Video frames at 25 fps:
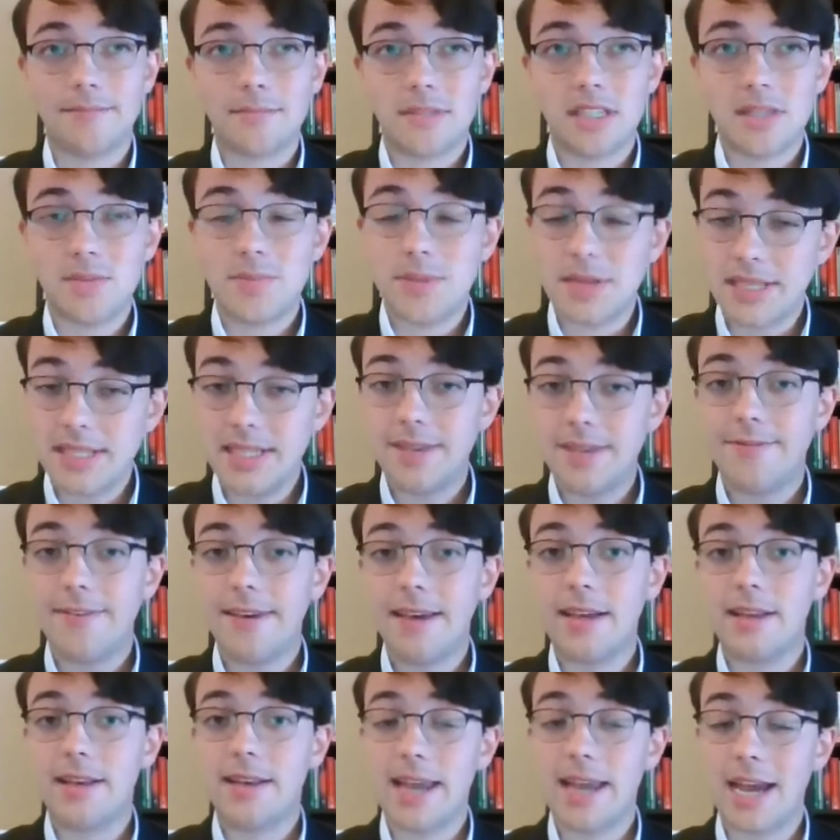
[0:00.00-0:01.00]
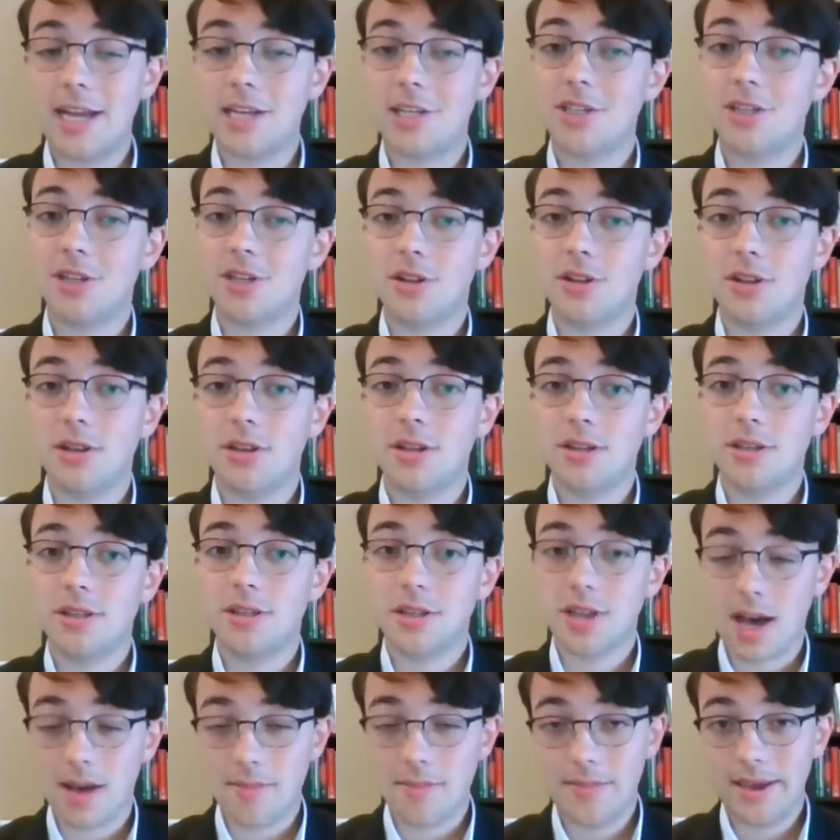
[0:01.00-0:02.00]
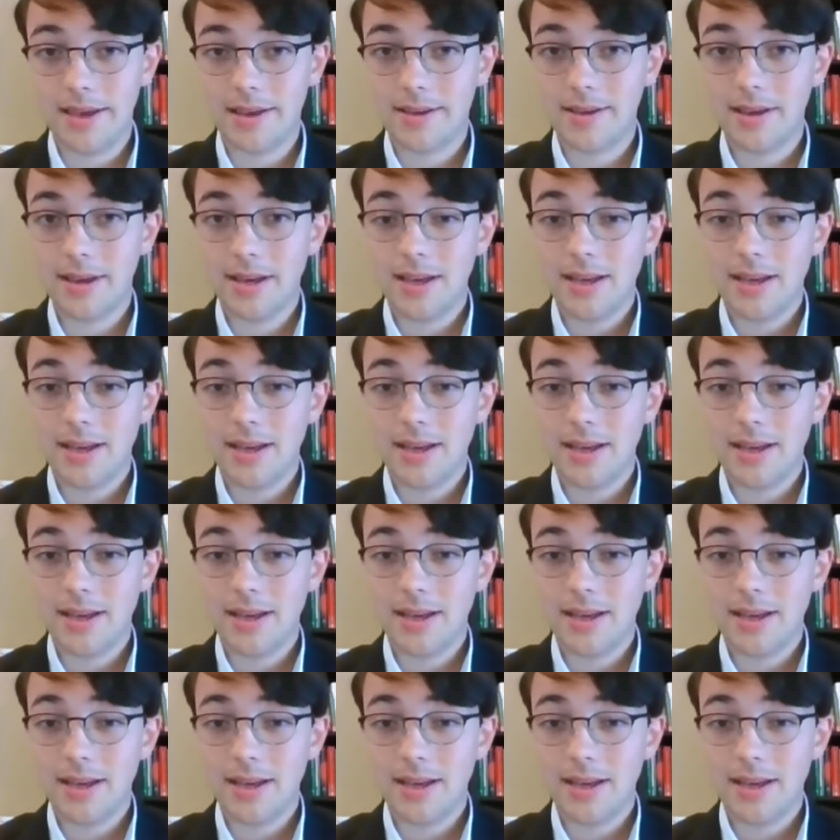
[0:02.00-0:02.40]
specific national topic.